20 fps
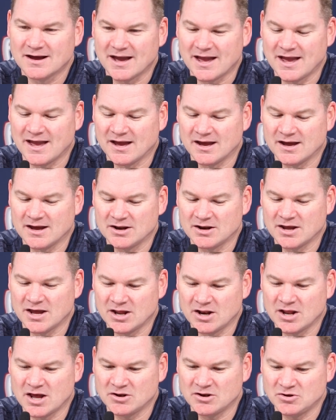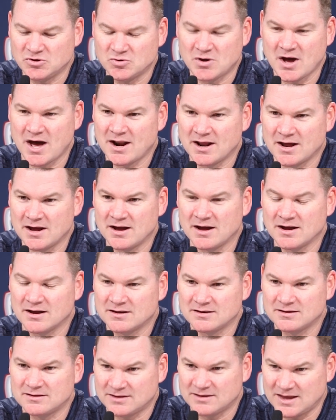and and and you
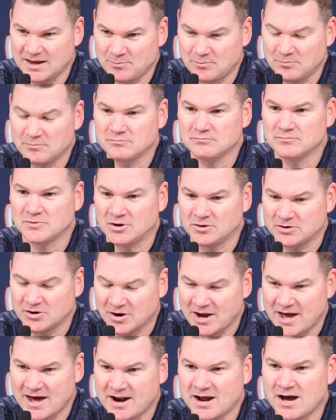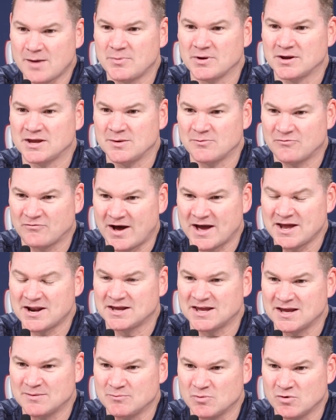gotta you know your head up and keep fighting
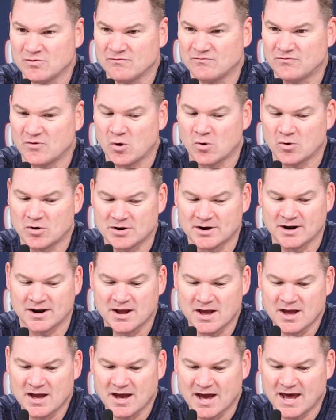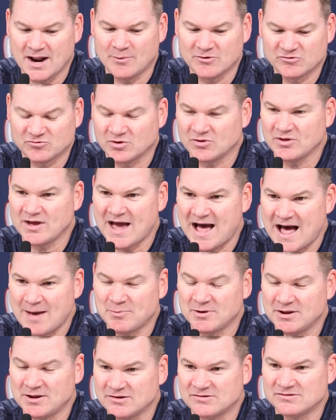and keep moving forward. And and I was really
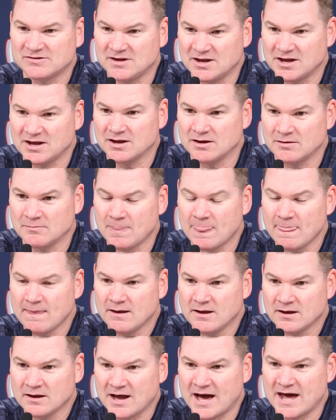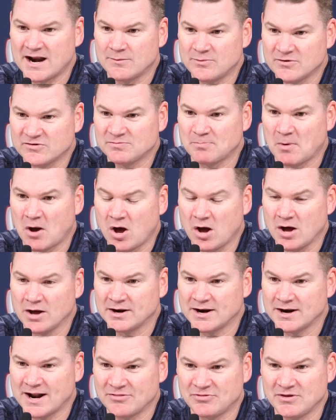happy to see him kind of
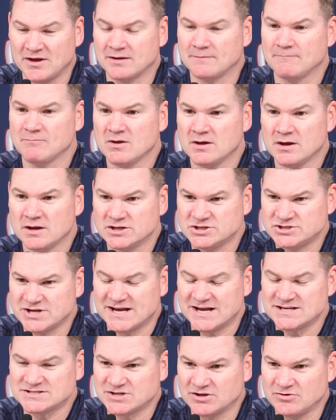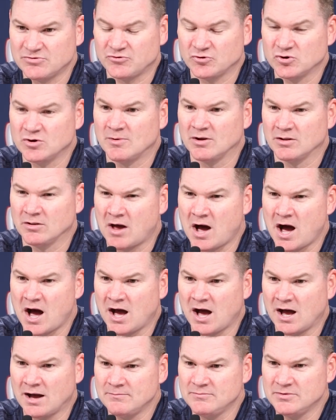respond. And I think Justin threw him a
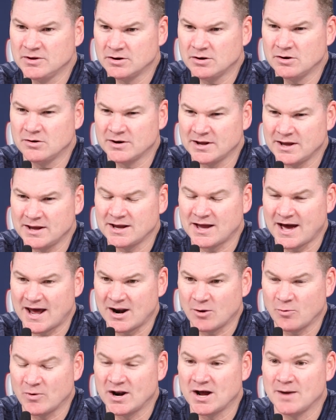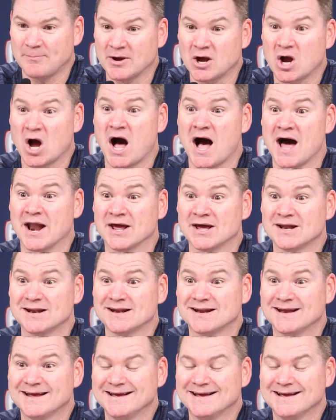lob, you know, and he, he kind of went up and caught it.